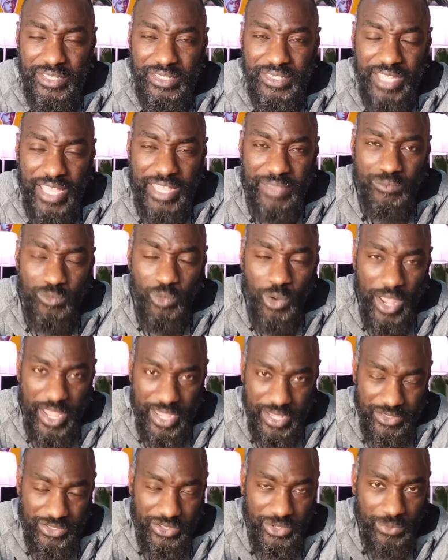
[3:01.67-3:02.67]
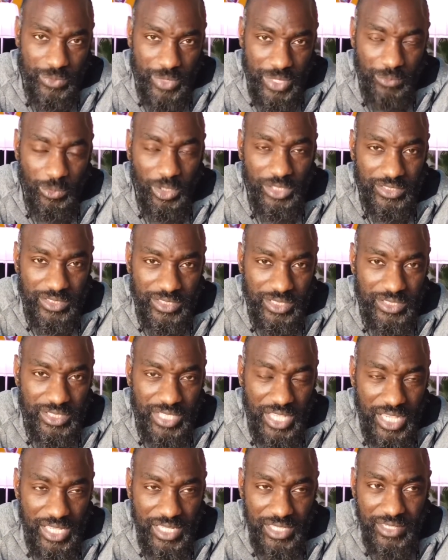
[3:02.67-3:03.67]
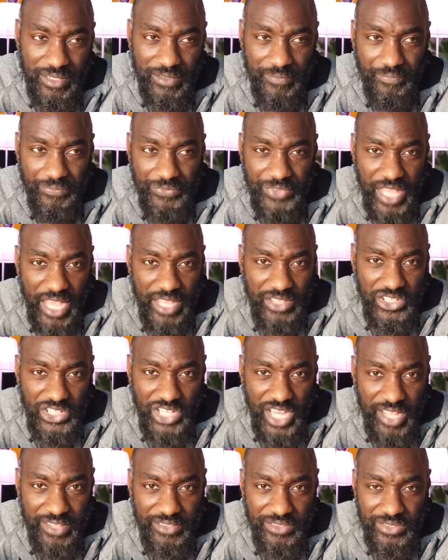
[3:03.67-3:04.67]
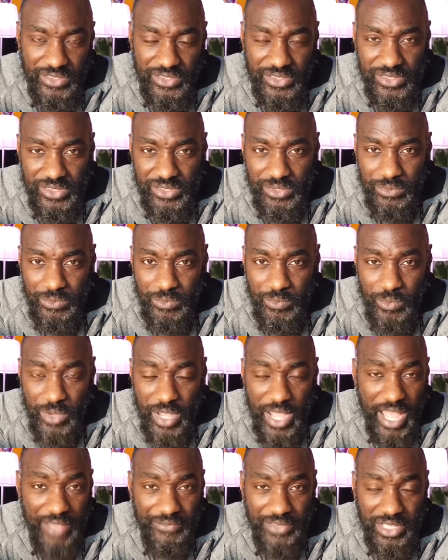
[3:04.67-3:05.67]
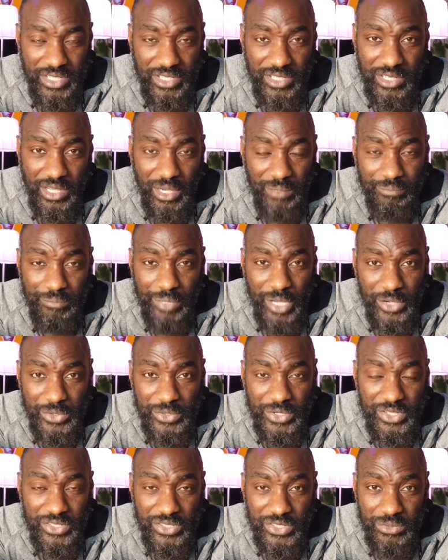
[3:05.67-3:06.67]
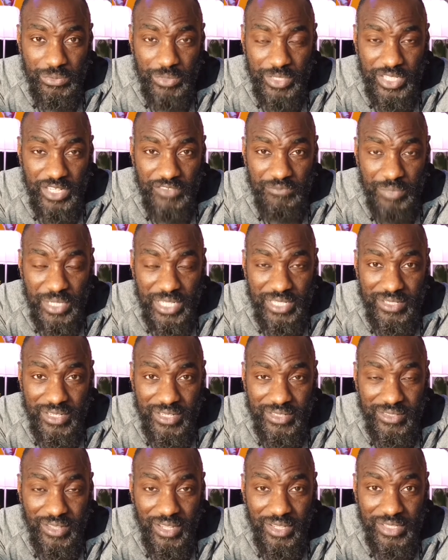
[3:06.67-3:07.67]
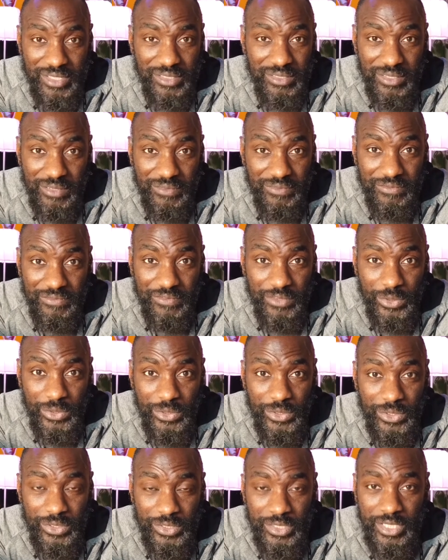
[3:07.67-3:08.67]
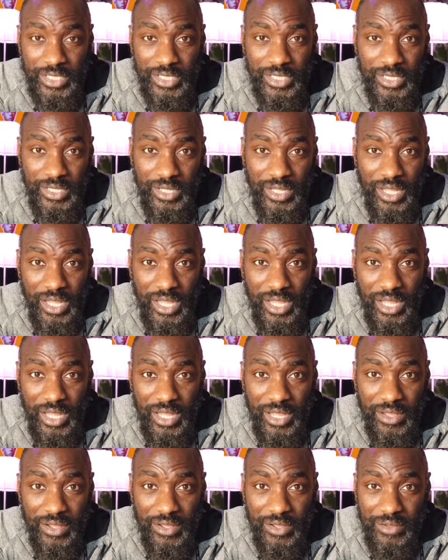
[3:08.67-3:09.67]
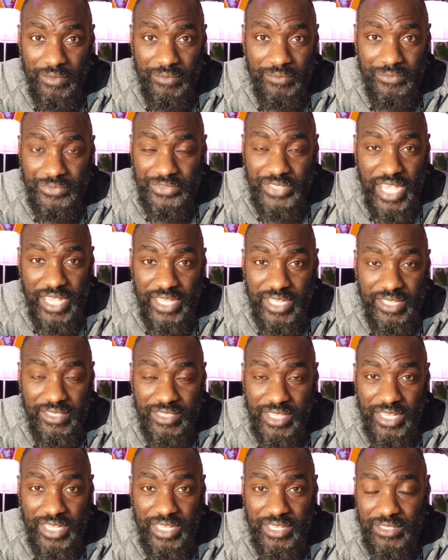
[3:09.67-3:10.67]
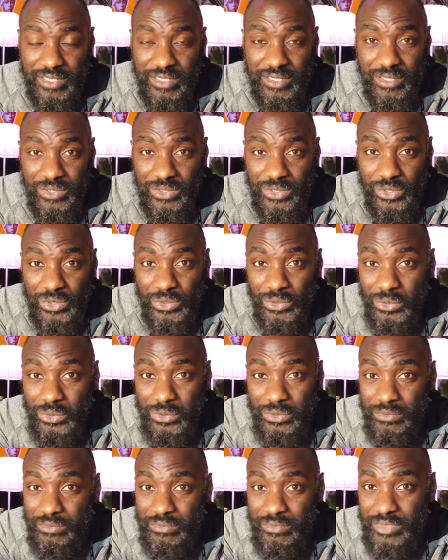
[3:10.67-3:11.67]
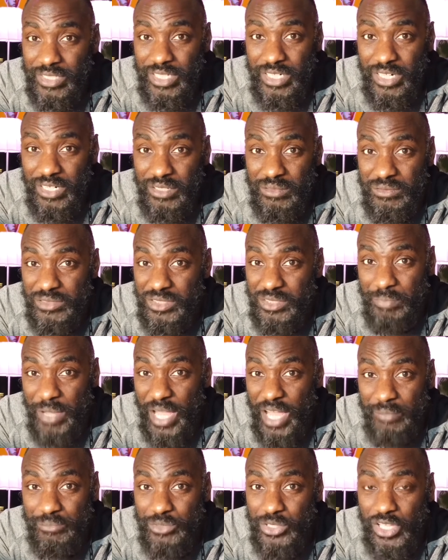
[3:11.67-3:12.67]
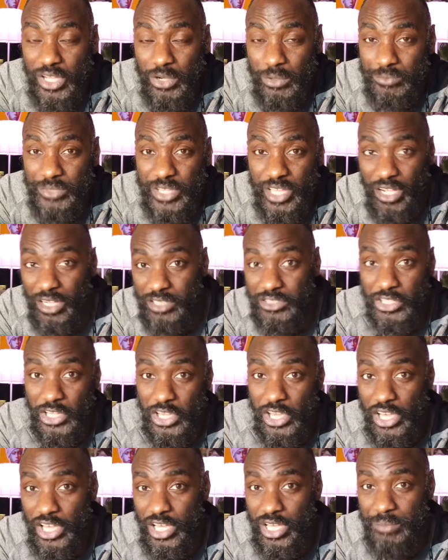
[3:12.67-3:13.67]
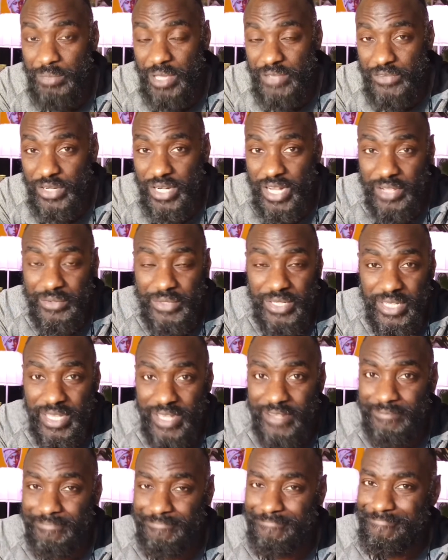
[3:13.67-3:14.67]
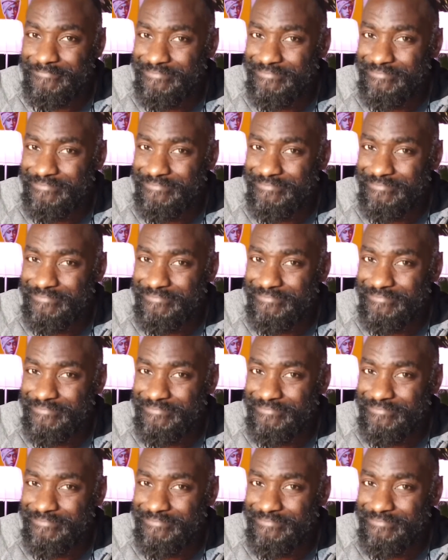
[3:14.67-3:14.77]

same way, do we want to take that chance having components which have been designed for taking the kids to school, to perhaps go up the odd curb every now and again?